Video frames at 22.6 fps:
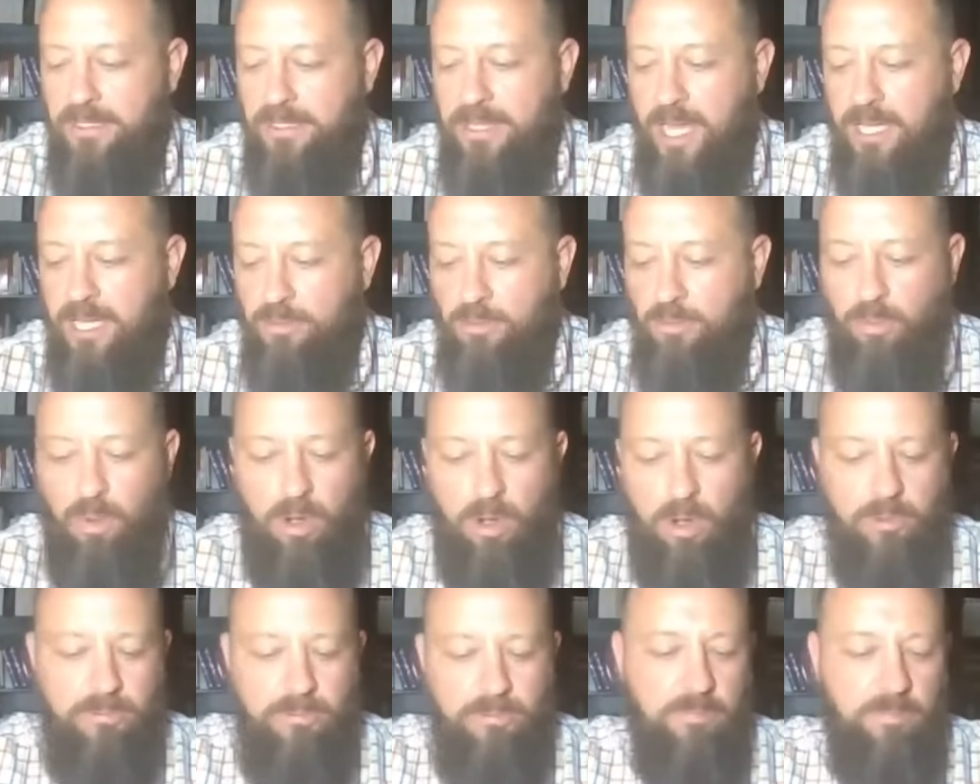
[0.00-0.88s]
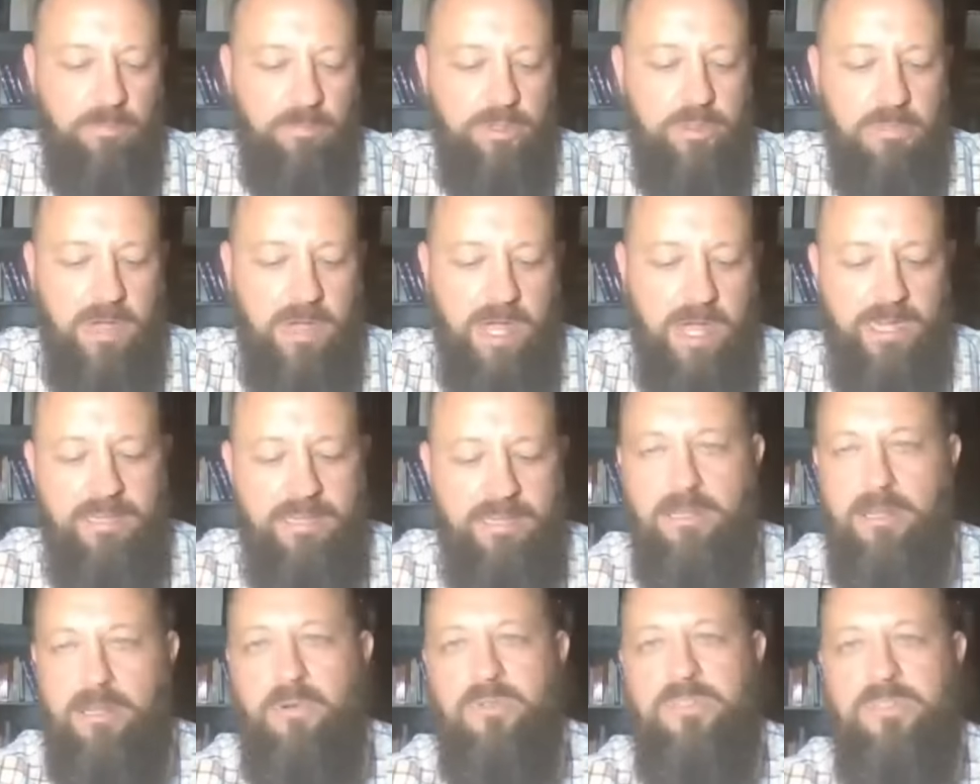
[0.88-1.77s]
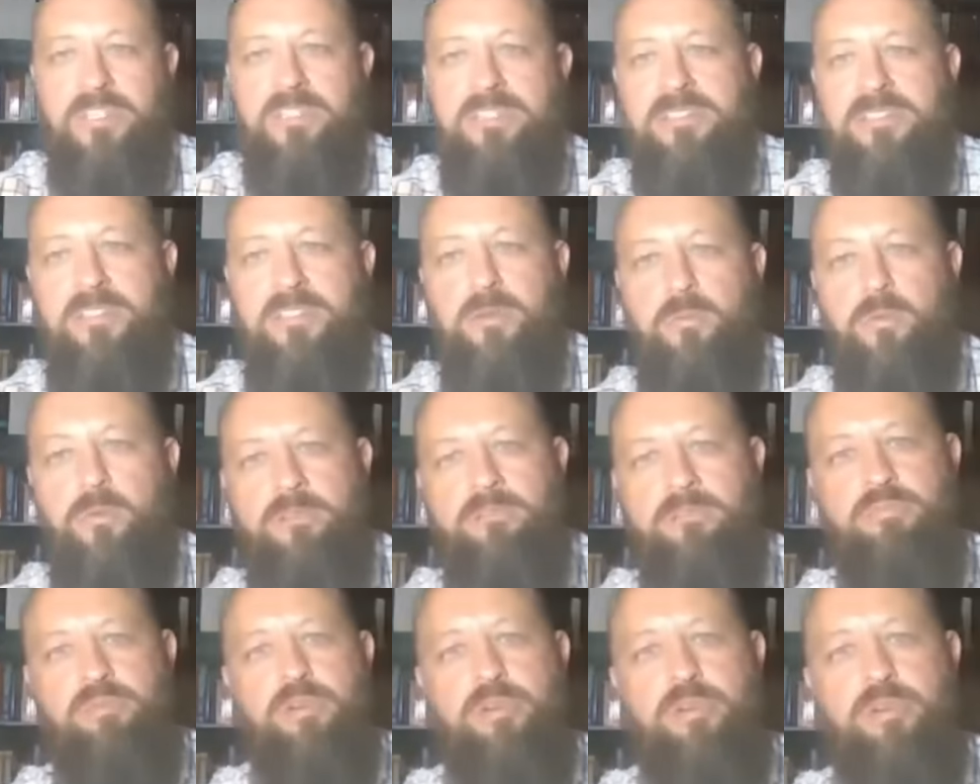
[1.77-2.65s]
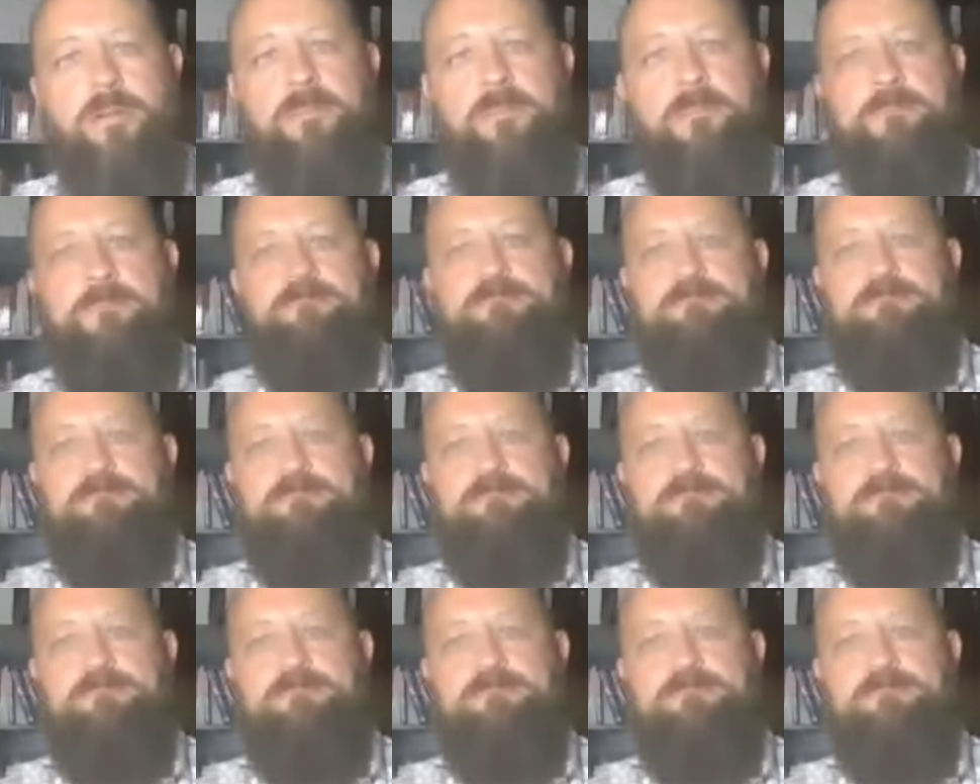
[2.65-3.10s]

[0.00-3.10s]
Dr. Waldron, would you mind closing us in a word of prayer?